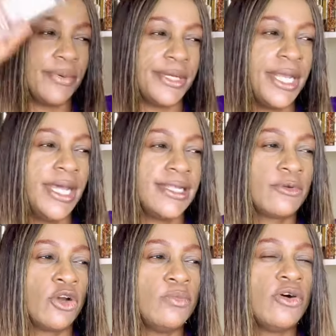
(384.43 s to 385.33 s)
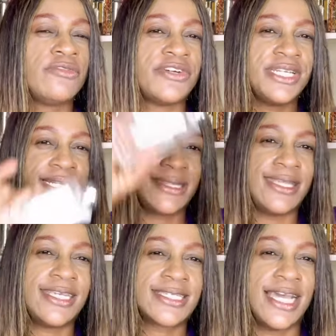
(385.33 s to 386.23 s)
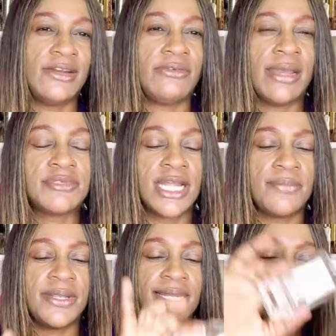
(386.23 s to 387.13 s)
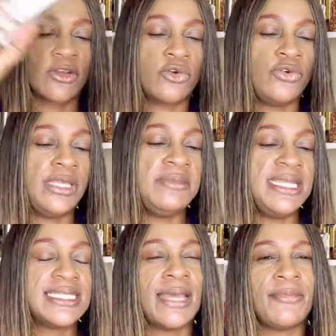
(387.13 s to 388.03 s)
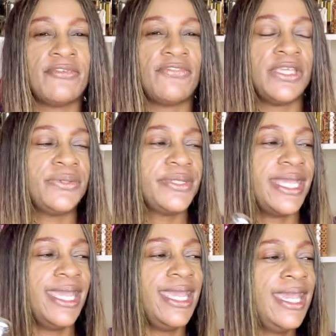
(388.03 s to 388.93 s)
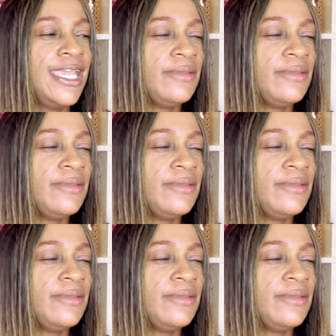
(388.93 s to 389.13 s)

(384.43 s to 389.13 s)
but the gourmand vanilla thing is kind of wrapped up in like a creamy type of feel there,